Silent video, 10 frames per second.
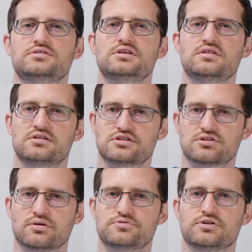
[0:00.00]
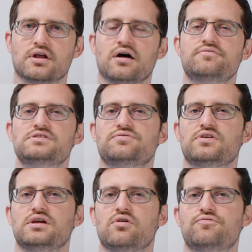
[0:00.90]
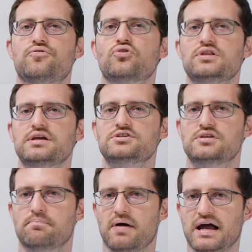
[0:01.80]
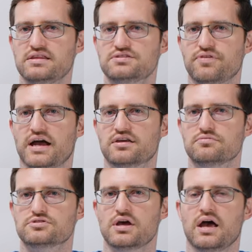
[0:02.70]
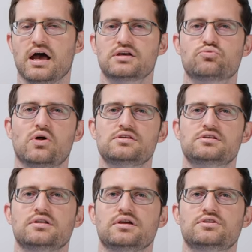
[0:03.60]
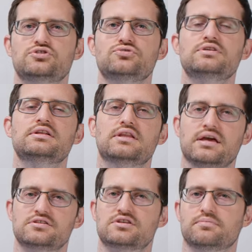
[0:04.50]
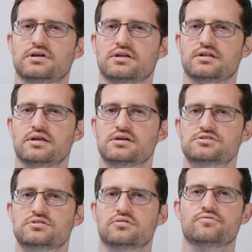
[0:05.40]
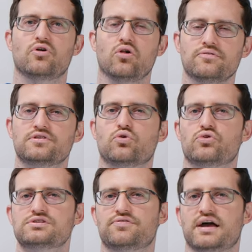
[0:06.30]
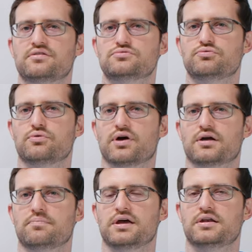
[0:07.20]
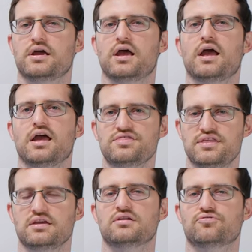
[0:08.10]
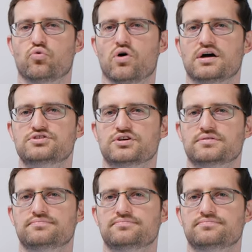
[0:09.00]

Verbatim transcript: See the description of this video for links to buy these vacuums as well as a link to the latest updated list of all of the cordless vacuums we recommend, and thank you for watching.